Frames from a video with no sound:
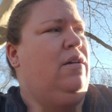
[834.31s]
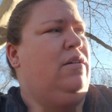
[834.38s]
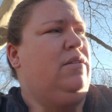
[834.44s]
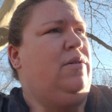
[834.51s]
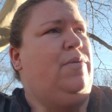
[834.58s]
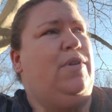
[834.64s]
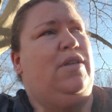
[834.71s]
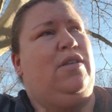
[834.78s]

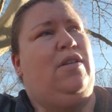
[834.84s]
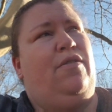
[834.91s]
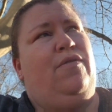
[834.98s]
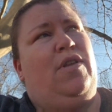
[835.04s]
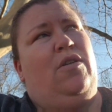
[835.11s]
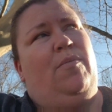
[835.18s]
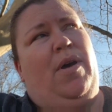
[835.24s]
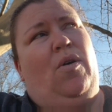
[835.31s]
some of the stuff
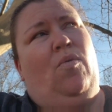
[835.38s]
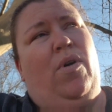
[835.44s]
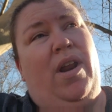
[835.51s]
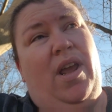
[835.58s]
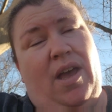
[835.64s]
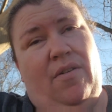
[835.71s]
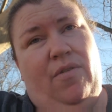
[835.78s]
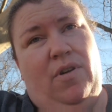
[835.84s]
that you might want to
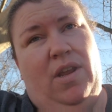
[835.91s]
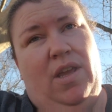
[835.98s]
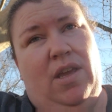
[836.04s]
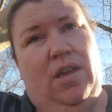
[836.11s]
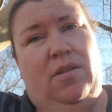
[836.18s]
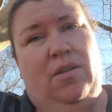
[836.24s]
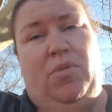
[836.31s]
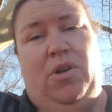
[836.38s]
have on
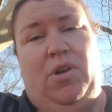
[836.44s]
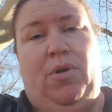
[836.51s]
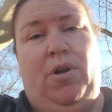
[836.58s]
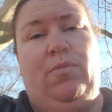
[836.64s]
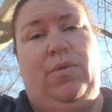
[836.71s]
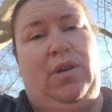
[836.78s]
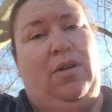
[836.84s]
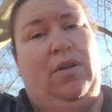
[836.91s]
hand but
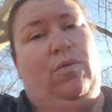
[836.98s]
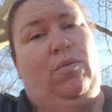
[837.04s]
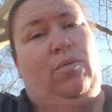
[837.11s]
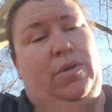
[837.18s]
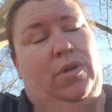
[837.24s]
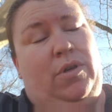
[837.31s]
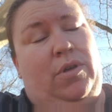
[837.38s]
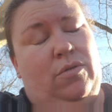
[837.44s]
probably never
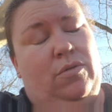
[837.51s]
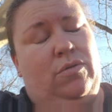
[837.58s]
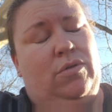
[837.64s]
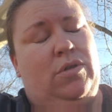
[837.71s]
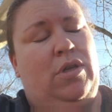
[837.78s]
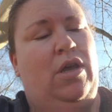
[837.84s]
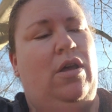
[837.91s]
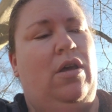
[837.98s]
will
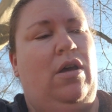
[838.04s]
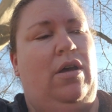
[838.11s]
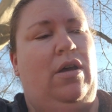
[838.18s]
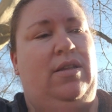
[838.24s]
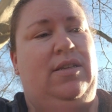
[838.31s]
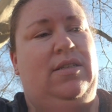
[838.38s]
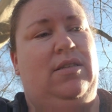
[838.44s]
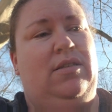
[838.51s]
use
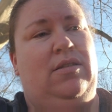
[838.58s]
unless,